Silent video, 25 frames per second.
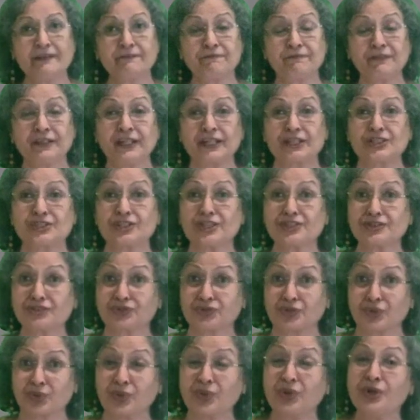if we can
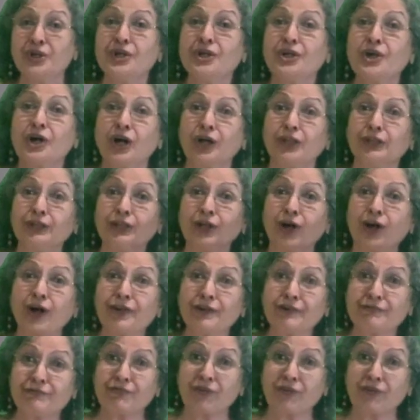just throw a lot